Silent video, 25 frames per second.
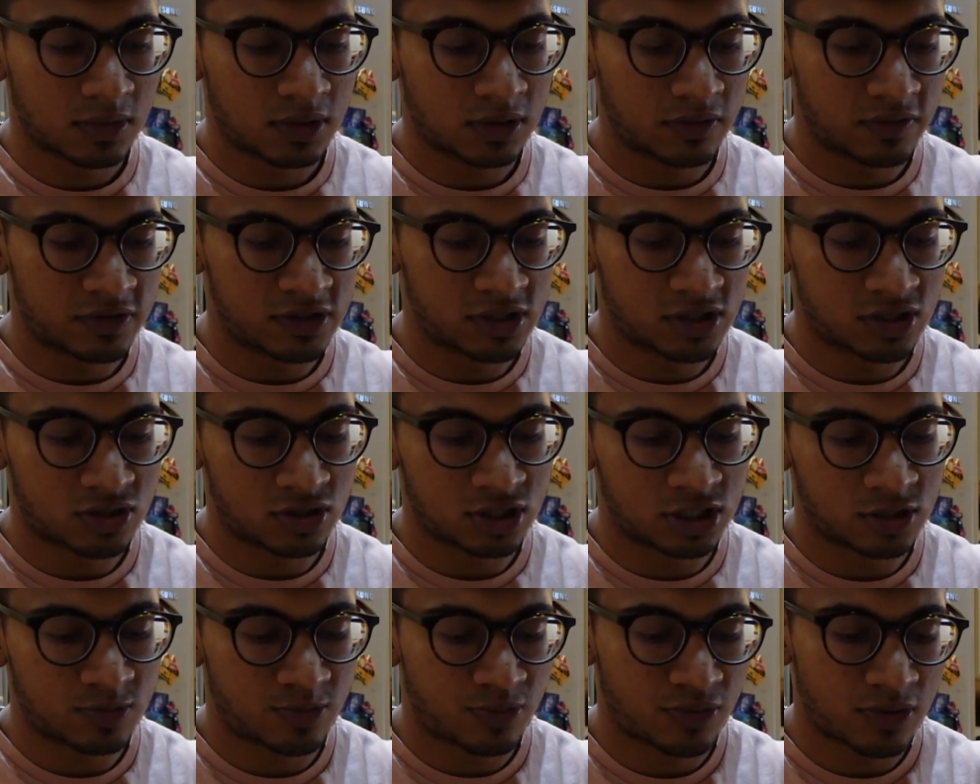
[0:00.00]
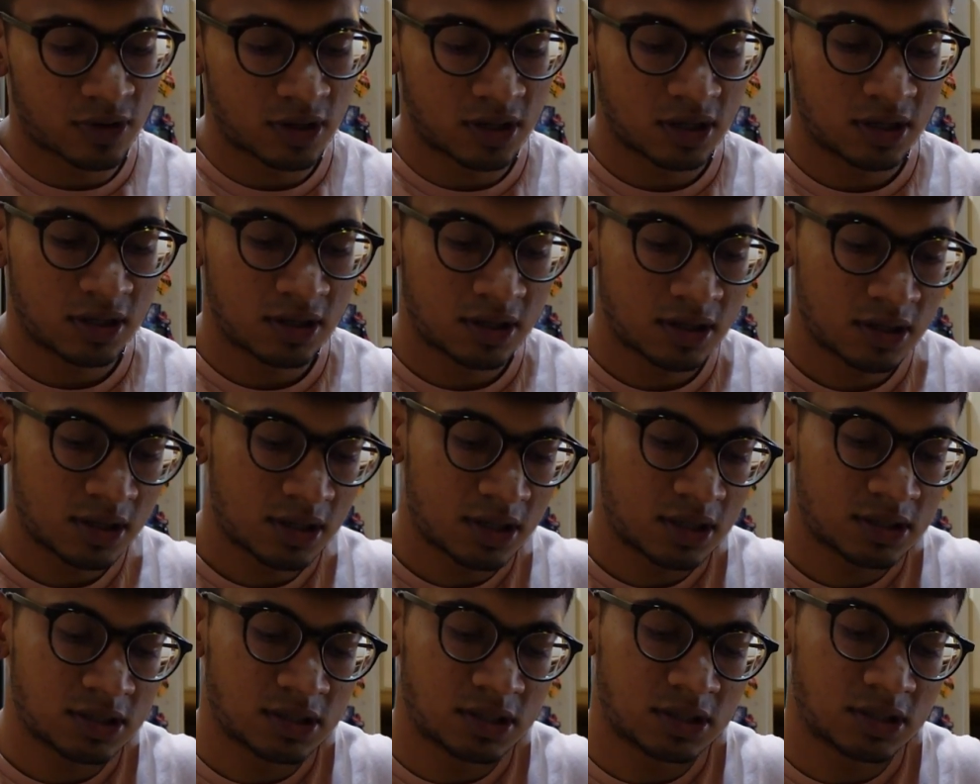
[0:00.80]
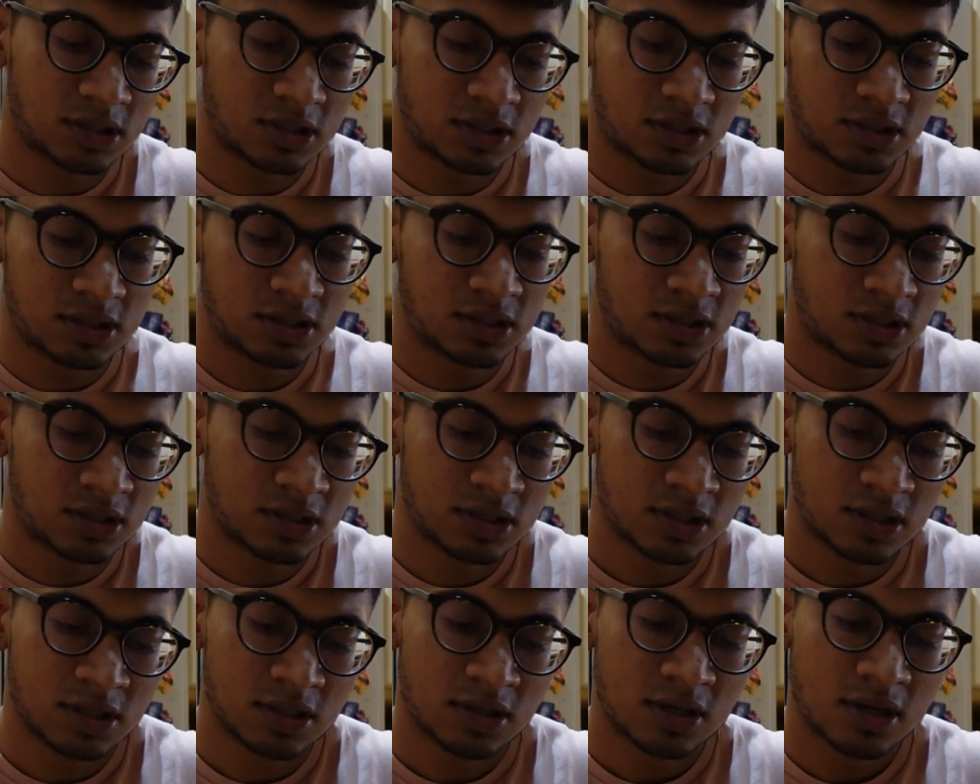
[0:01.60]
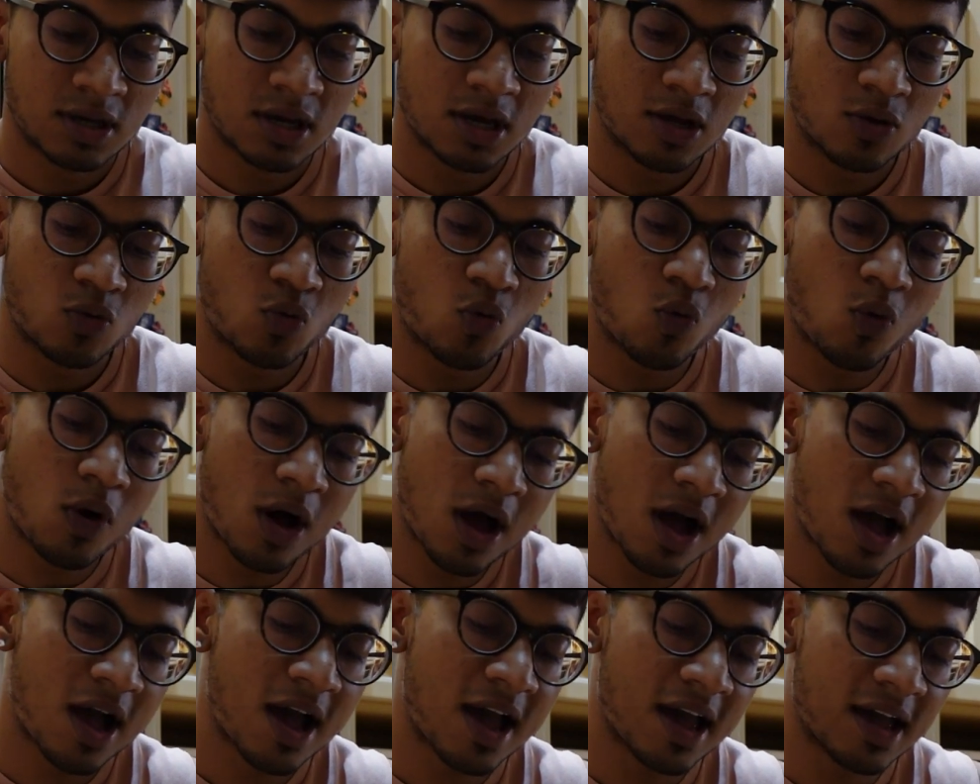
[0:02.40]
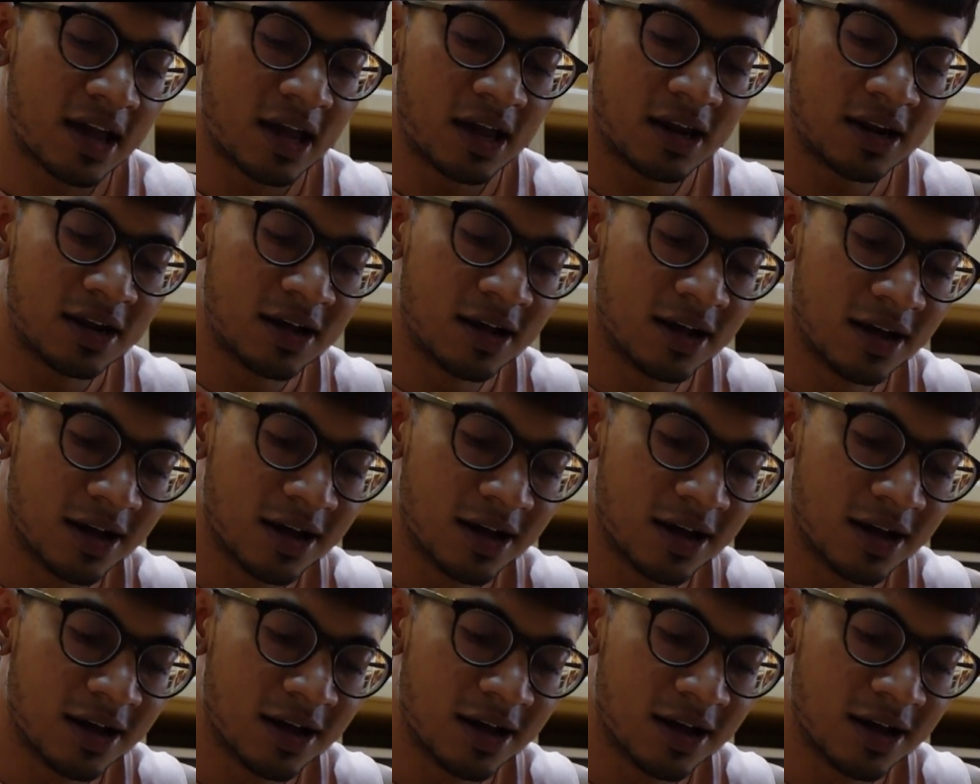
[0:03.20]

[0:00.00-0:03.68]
We're just gonna spread it nice and wide.